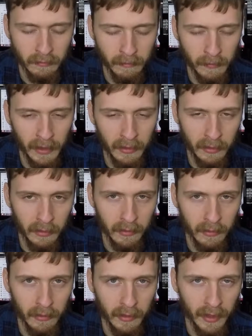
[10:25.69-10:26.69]
been
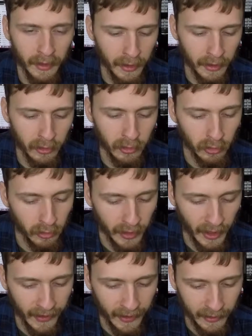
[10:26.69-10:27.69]
not good
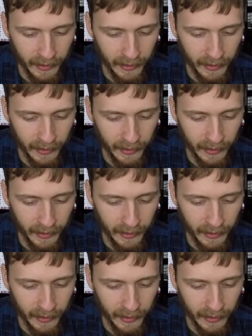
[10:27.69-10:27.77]
at